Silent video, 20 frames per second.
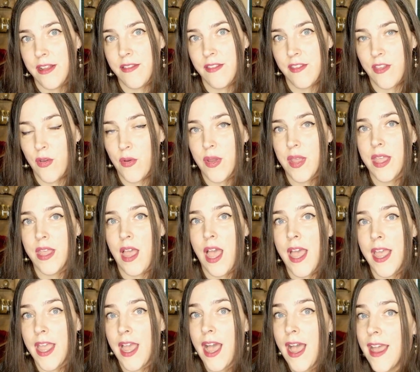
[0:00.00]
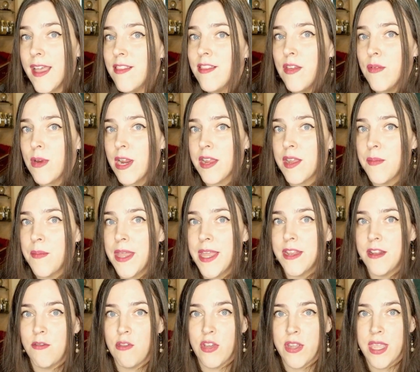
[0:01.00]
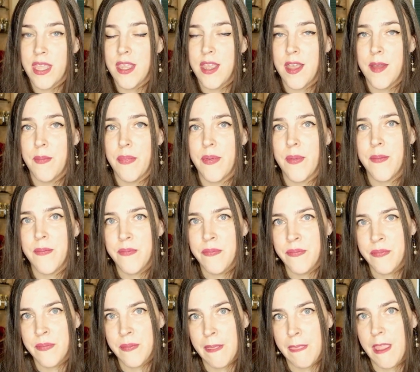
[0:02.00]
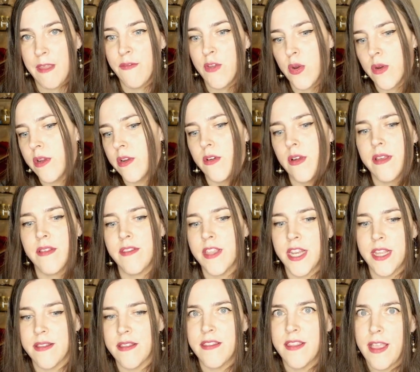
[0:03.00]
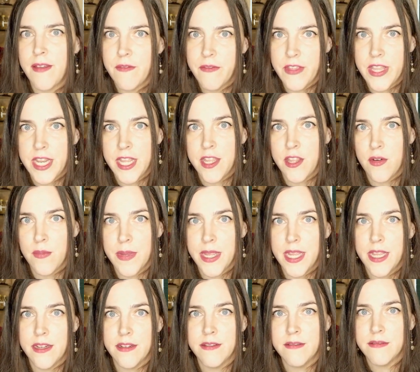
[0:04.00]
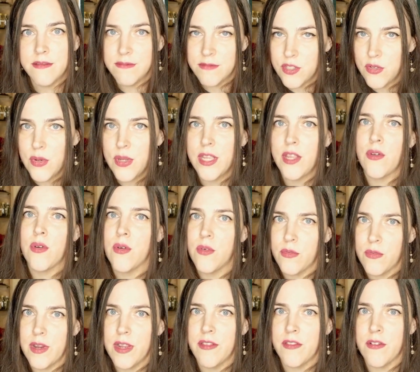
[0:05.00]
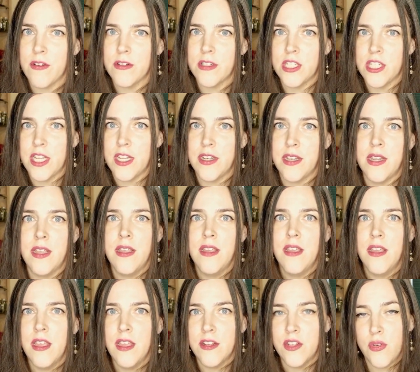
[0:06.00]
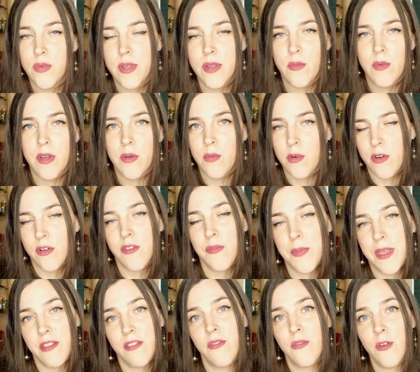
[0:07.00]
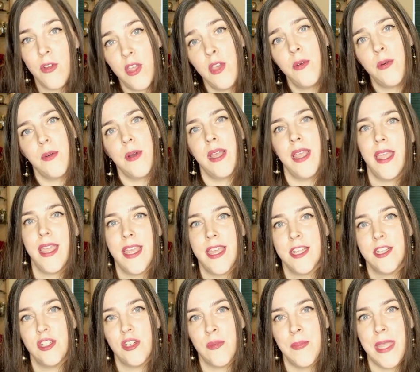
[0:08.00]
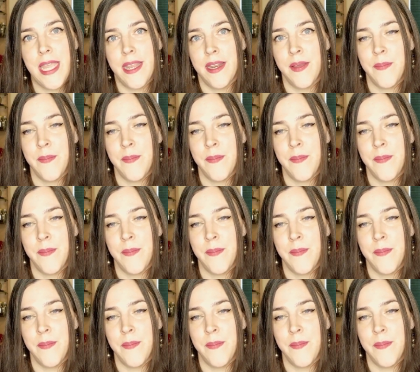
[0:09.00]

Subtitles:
So I highly recommend looking up, if you're interested in step feeding your mead, doing your own research and doing what works best for you and your mead.